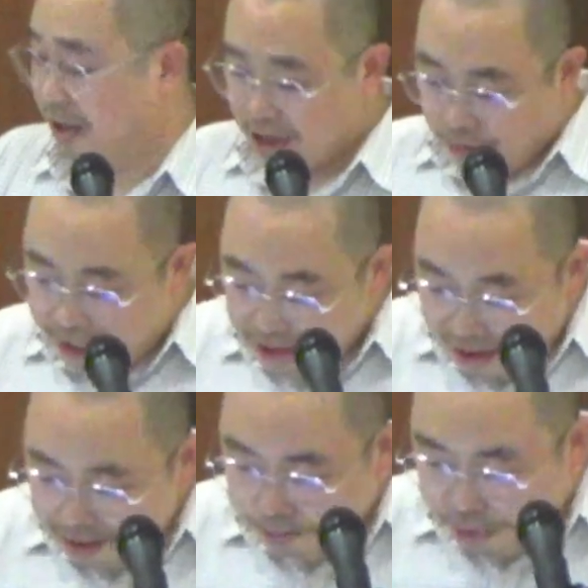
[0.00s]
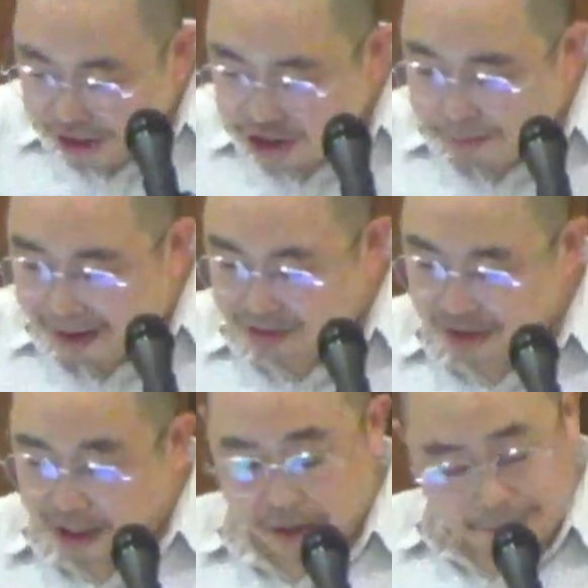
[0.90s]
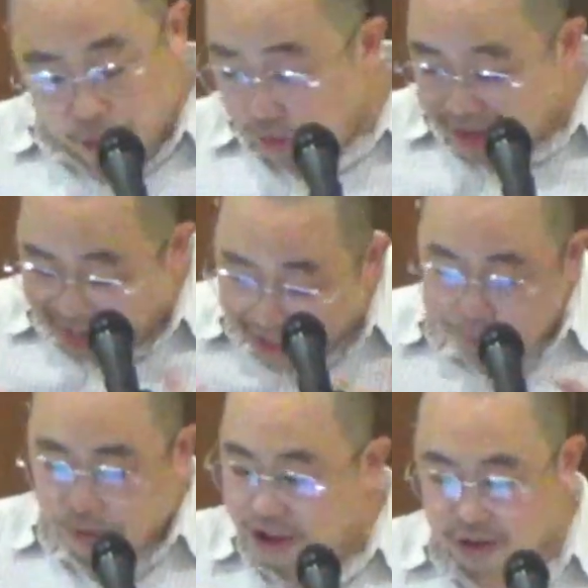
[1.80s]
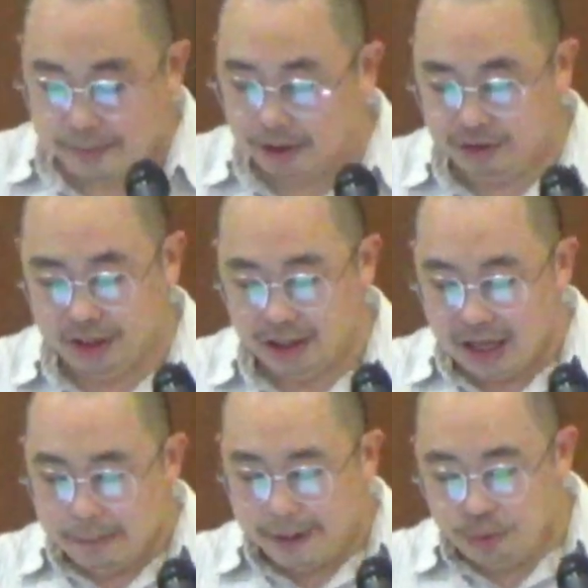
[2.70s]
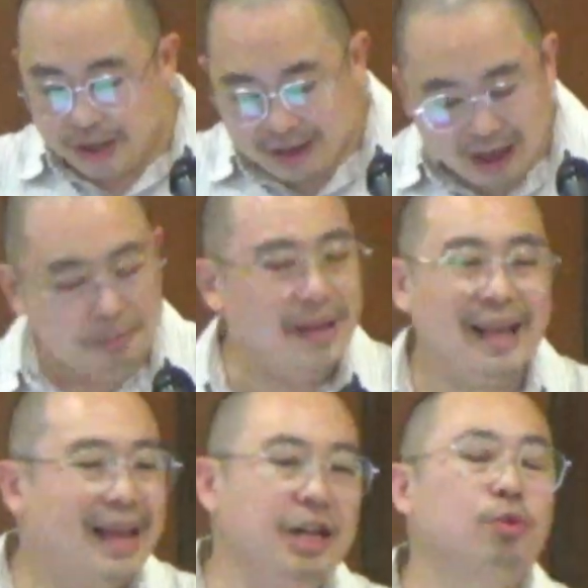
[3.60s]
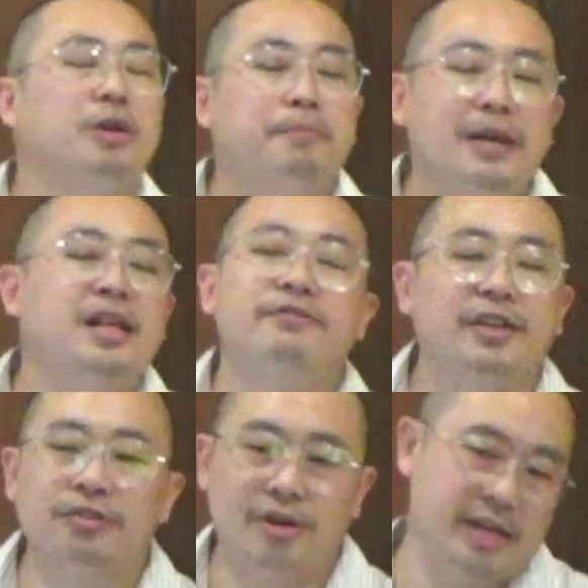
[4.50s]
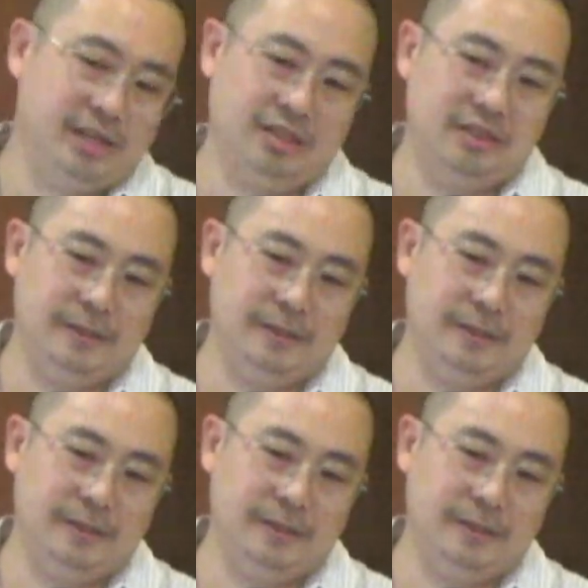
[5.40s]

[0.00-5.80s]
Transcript: We cannot preach about, I mean, we can preach about it, but we cannot make anyone believe in Christ.